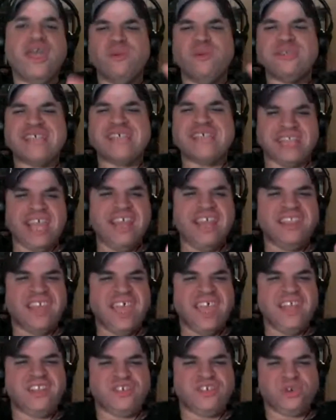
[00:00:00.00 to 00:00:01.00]
it was like they,
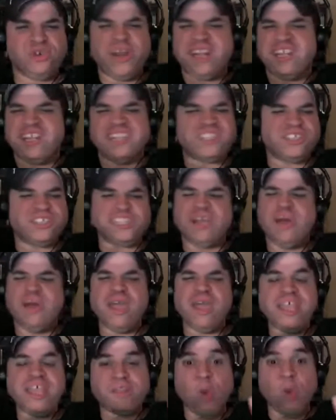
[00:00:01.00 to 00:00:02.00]
they tricked us or
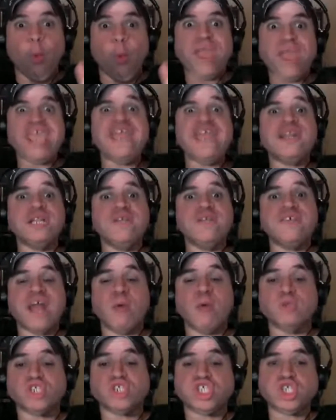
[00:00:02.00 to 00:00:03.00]
something. The way he delivered
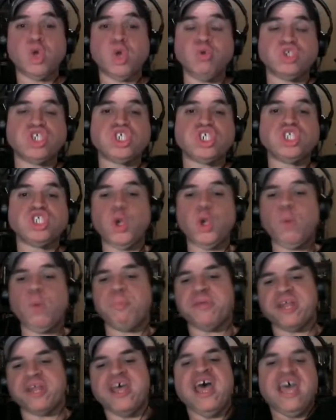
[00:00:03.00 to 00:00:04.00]
that was so
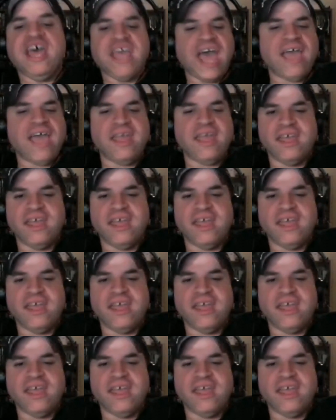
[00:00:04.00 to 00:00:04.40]
stupid. Yeah, he